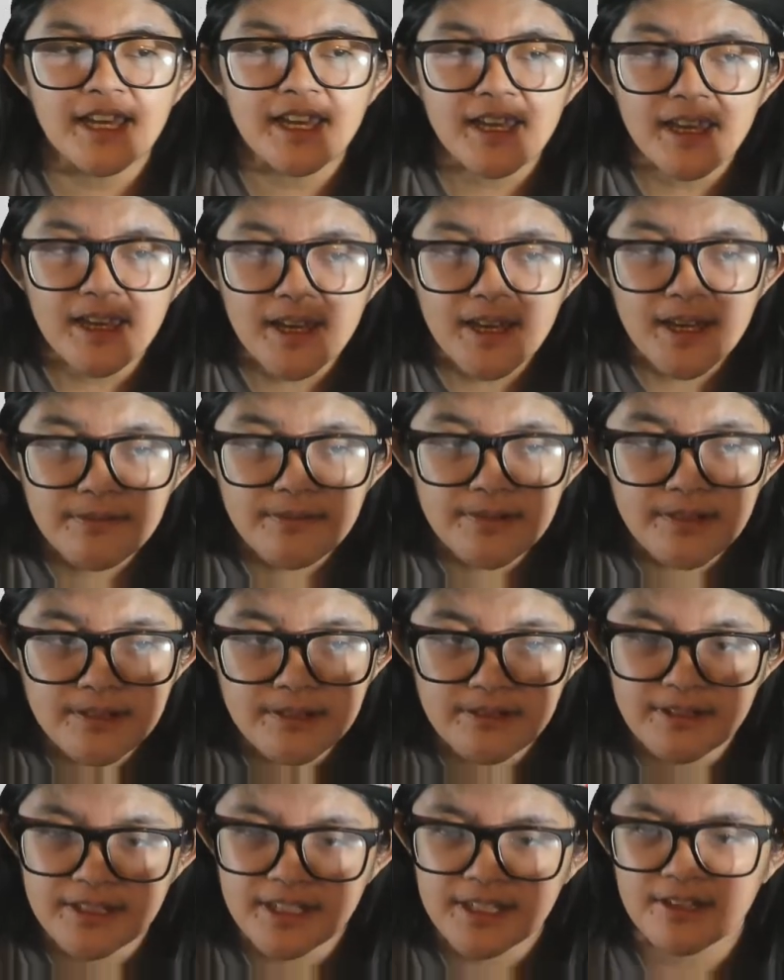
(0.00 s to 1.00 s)

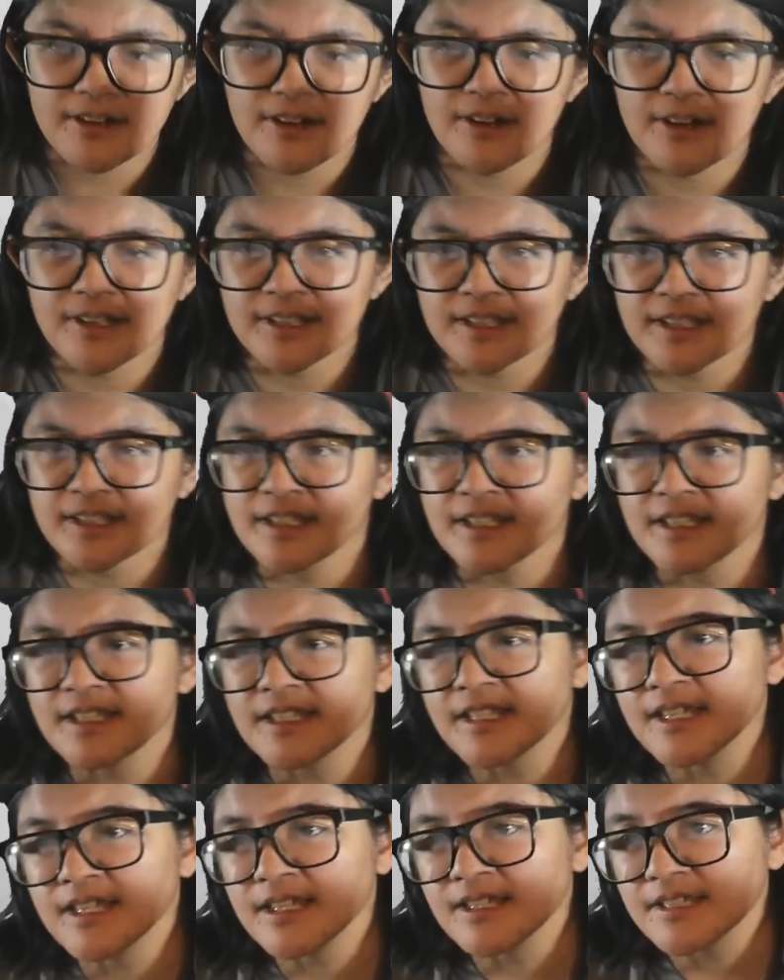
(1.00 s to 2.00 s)
evergreen content
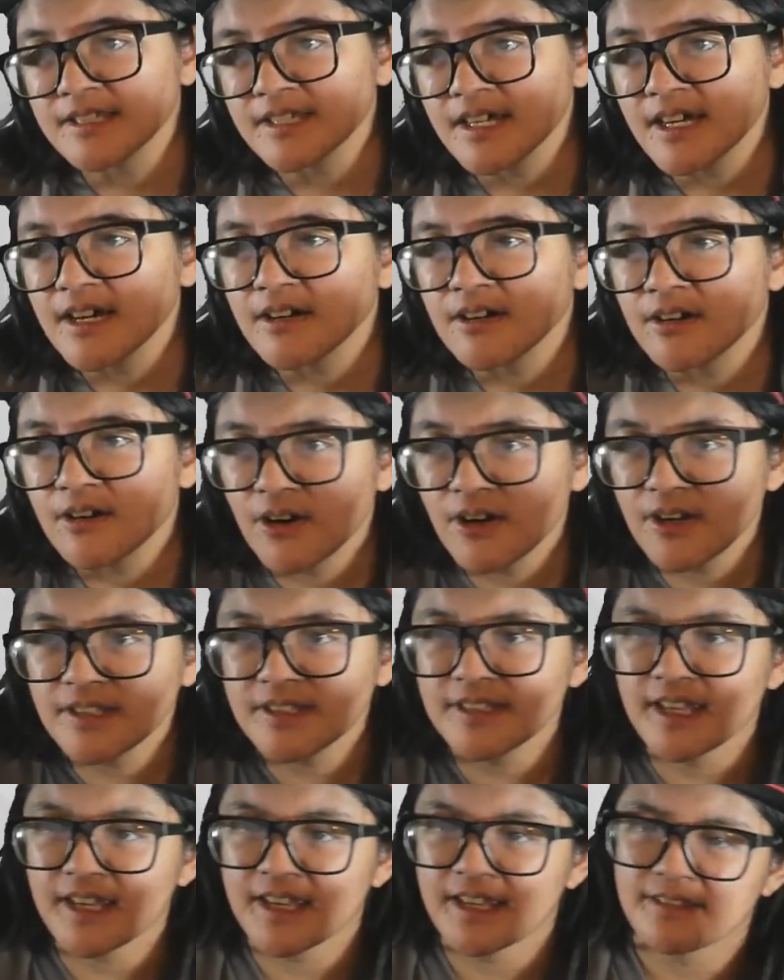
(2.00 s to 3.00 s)
is a
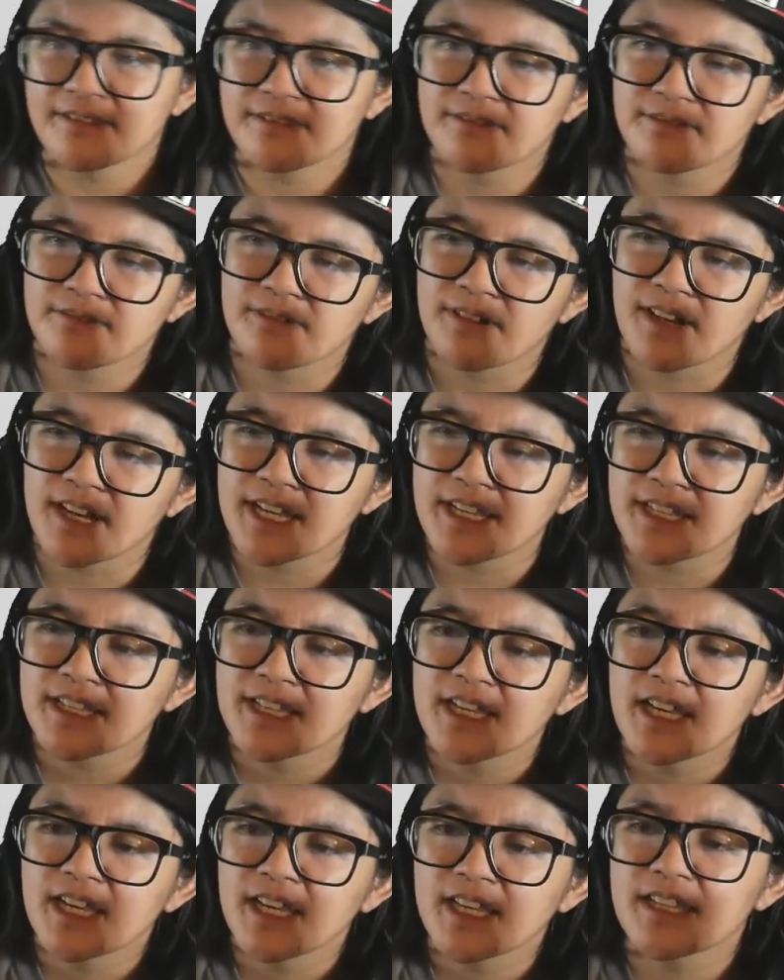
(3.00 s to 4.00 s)
content, right,
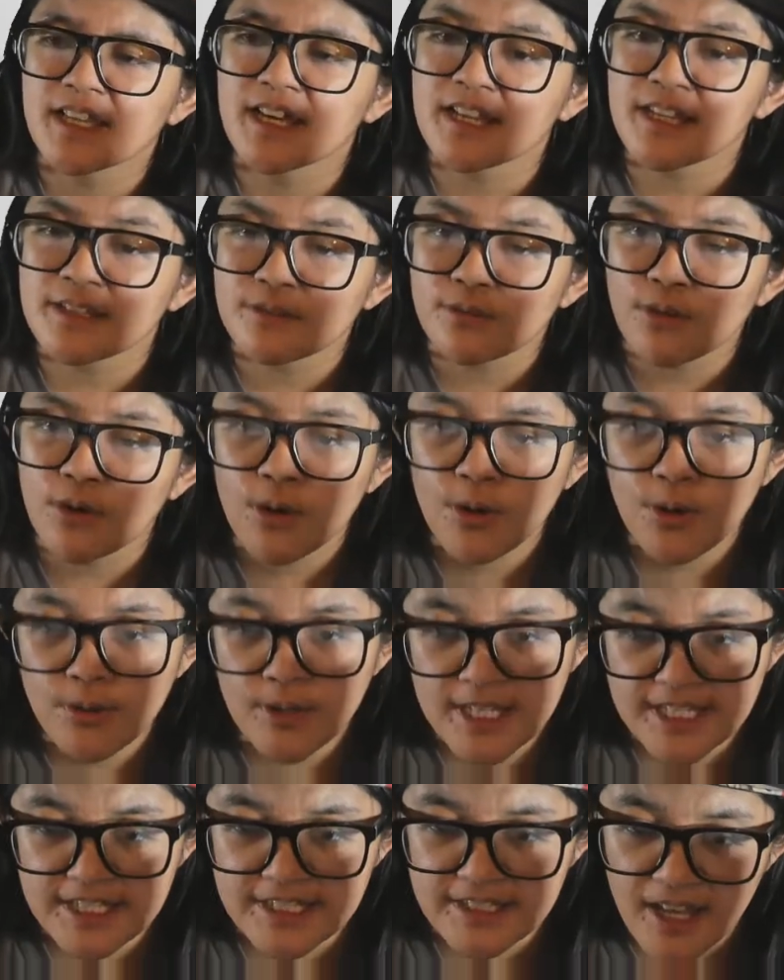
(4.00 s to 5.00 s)
that is always
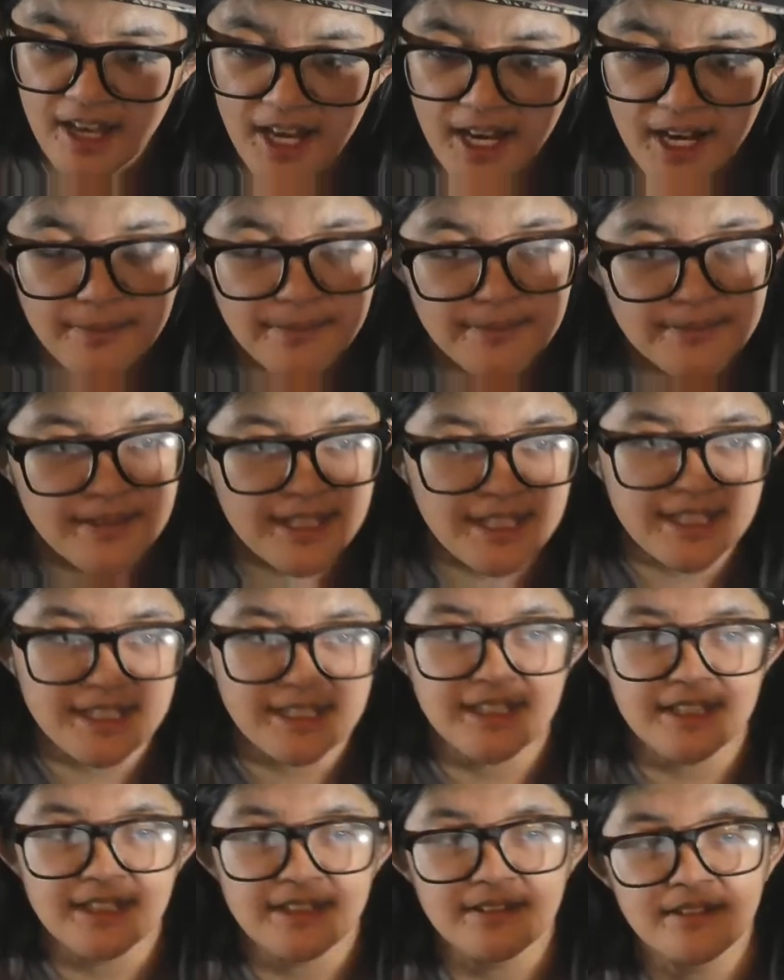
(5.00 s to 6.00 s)

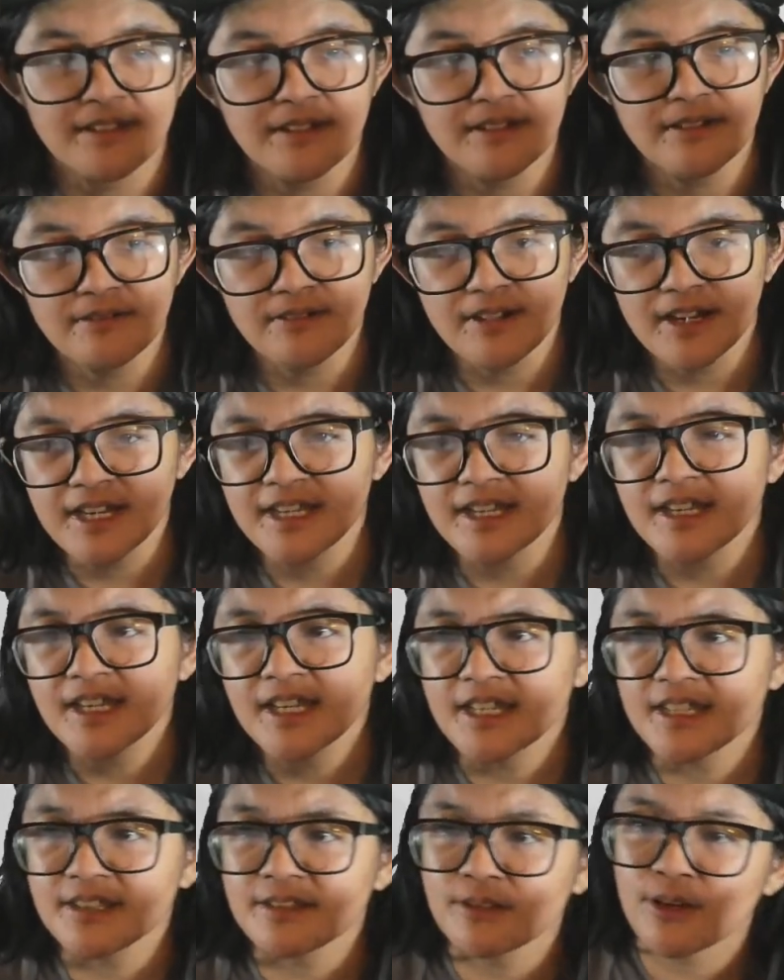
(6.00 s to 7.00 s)
updated, right? It's
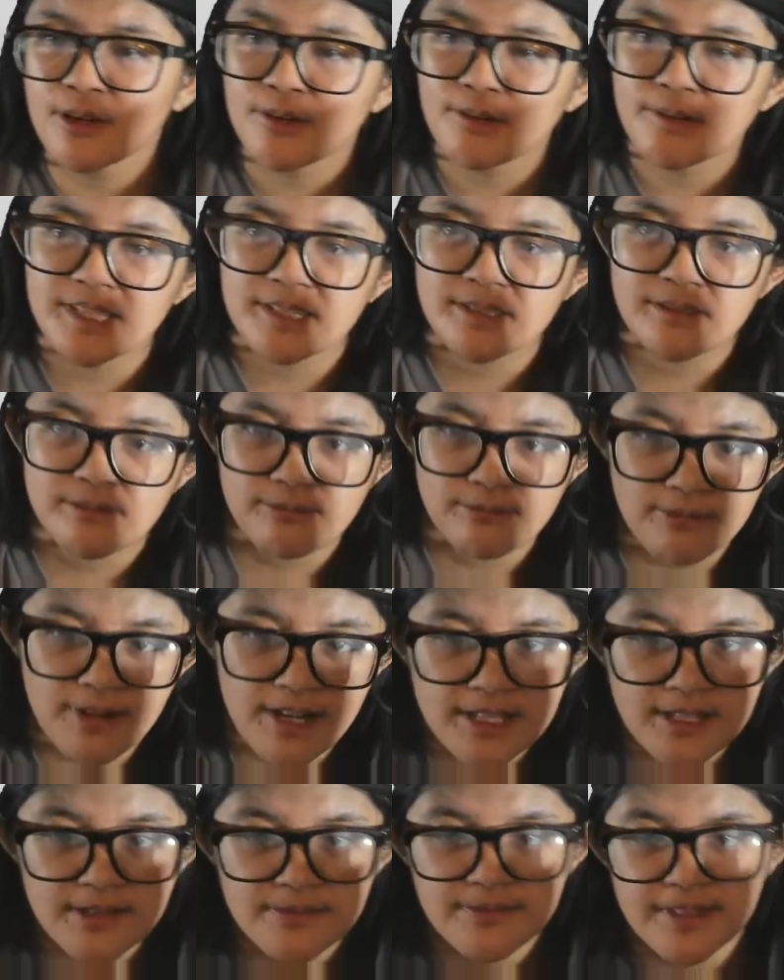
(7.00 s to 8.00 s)
always
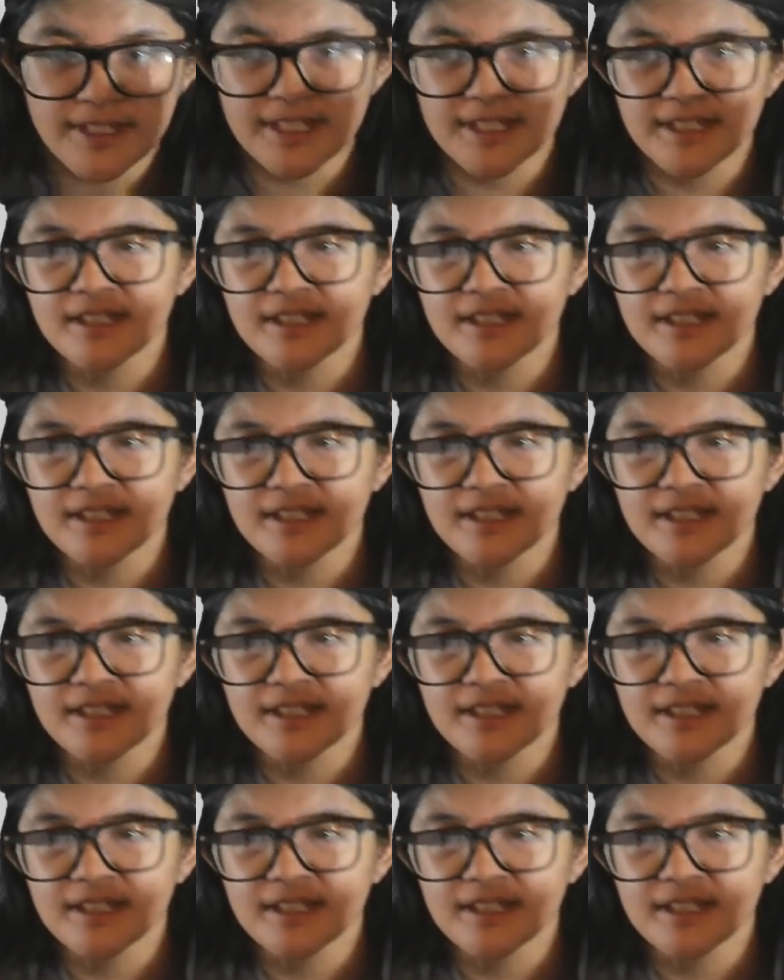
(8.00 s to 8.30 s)
relevant.